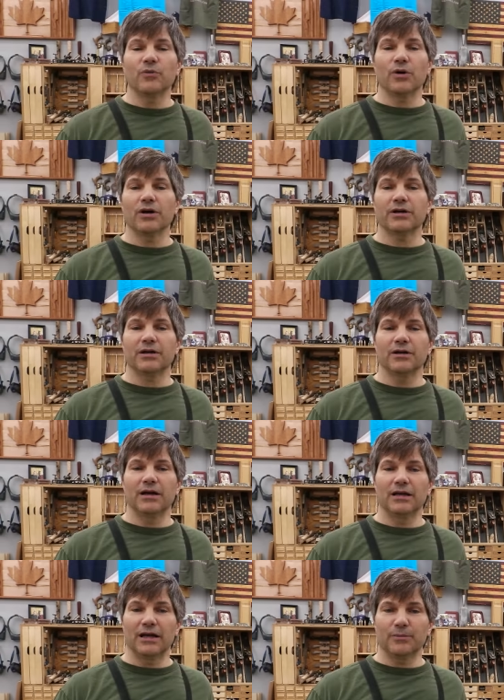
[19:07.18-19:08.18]
of work
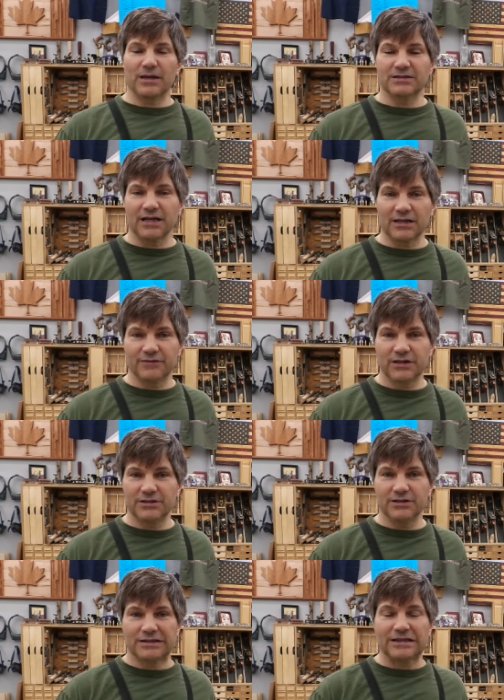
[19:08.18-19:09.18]
and like my style of
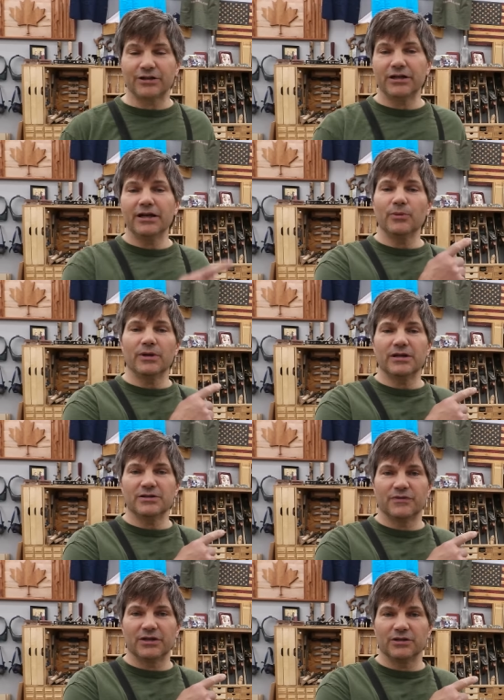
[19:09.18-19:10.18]
teaching, click on any one of
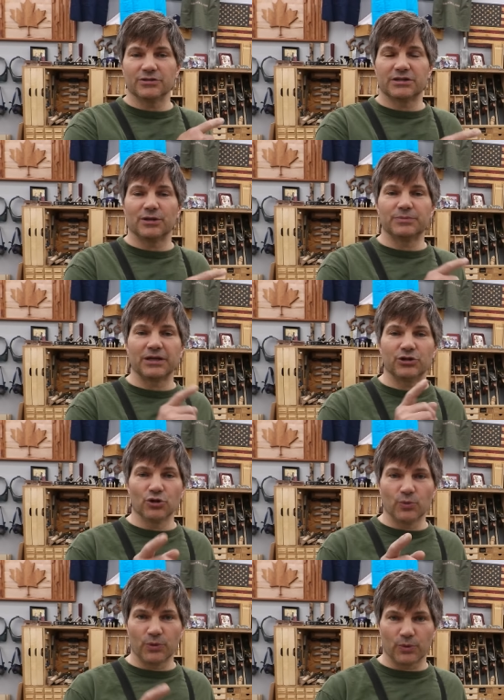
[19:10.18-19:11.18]
these videos to help take
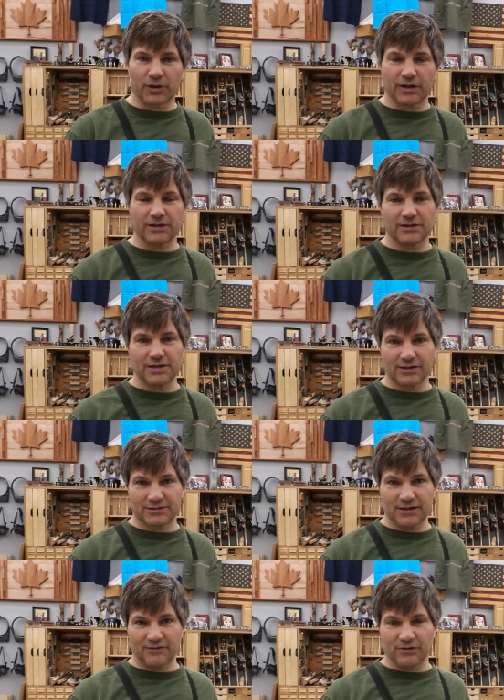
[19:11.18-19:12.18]
your woodworking to the next
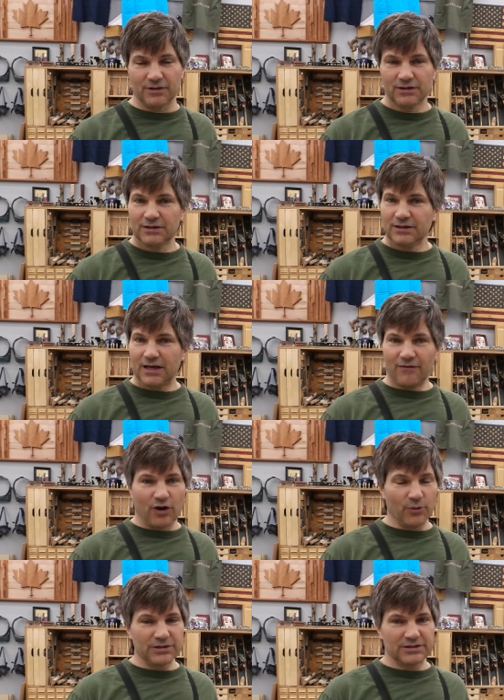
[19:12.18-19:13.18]
level. I've
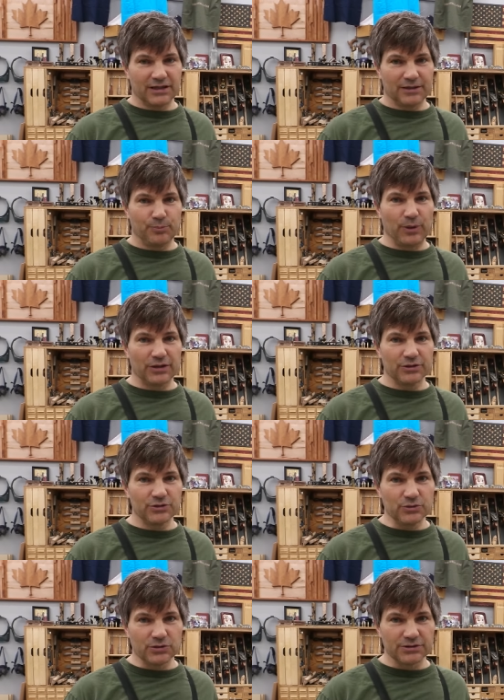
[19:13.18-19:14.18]
always said, better
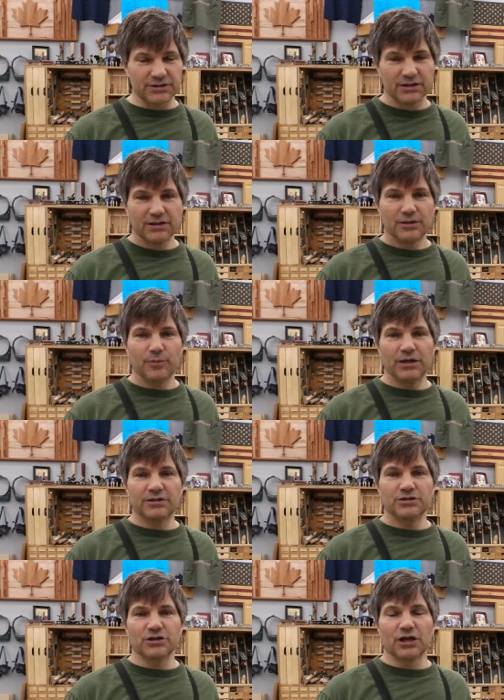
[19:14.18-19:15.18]
tools make
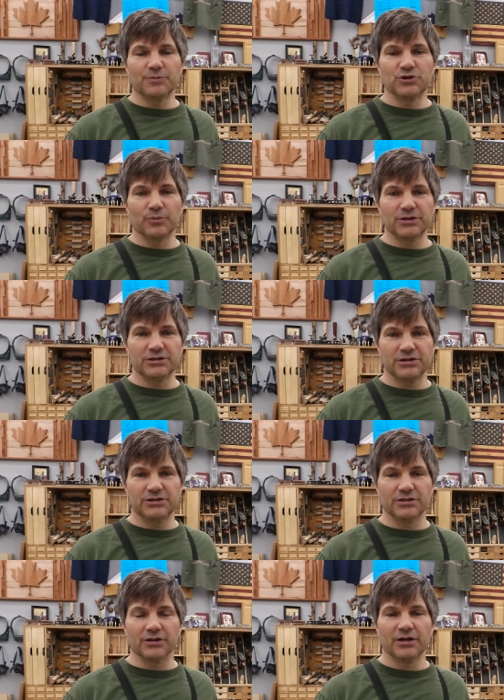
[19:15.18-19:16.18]
the job so much
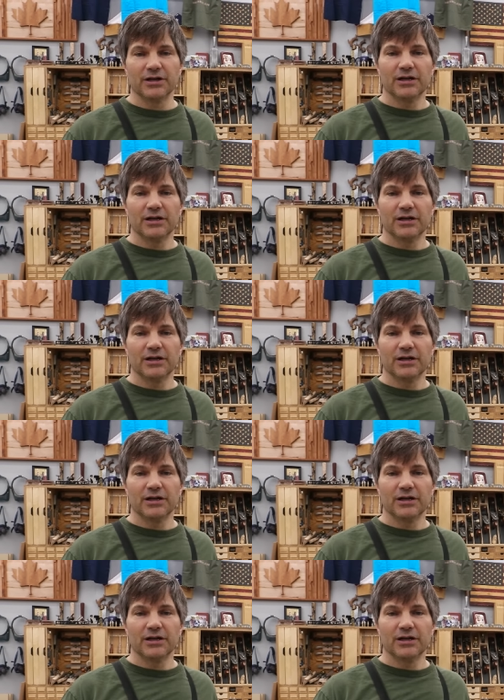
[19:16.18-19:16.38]
easier.